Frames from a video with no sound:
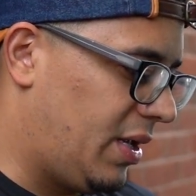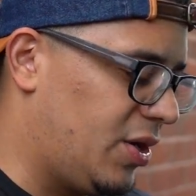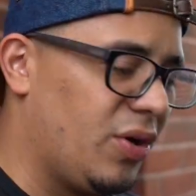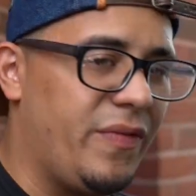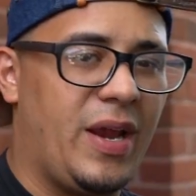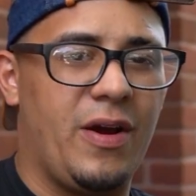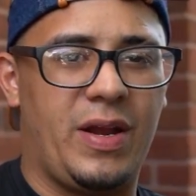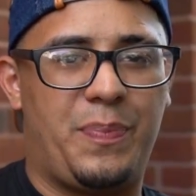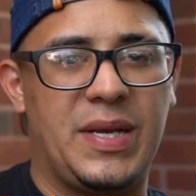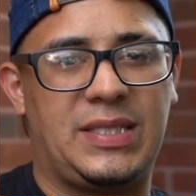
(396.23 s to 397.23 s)
You don't even hear
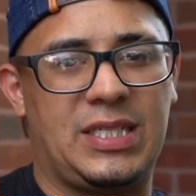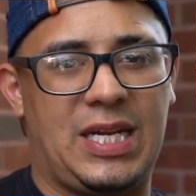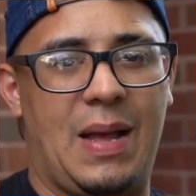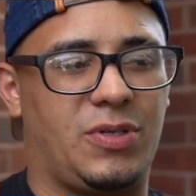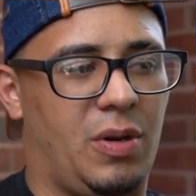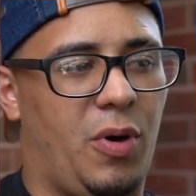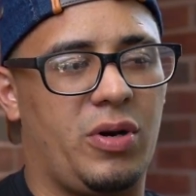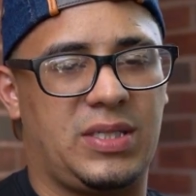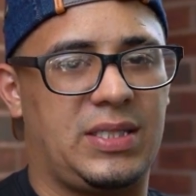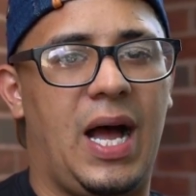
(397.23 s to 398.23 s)
any piston slaps, so the
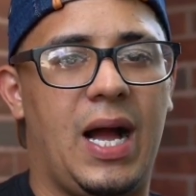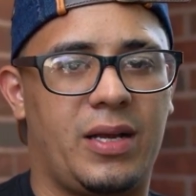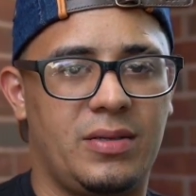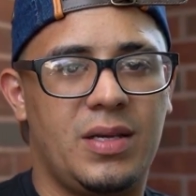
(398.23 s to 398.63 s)
motor's stock.